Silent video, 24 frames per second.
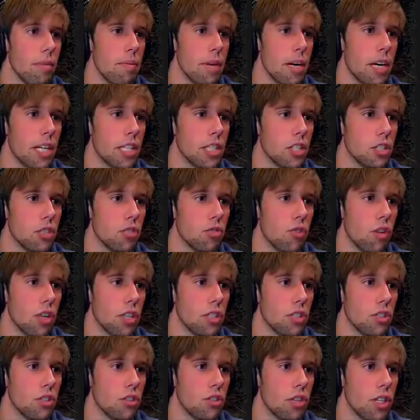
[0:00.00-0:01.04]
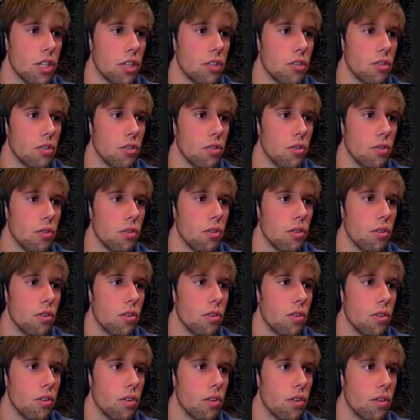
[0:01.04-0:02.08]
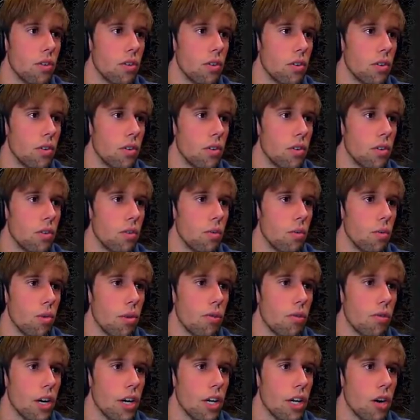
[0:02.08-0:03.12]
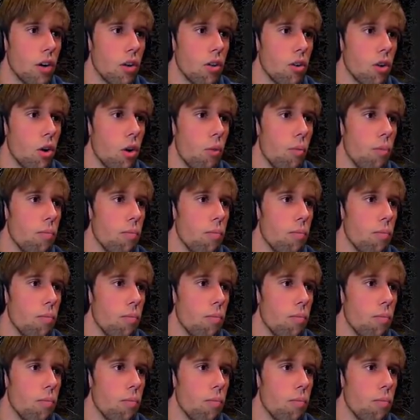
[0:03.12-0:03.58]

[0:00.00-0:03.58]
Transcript: maybe I can just run straight through. What if I go?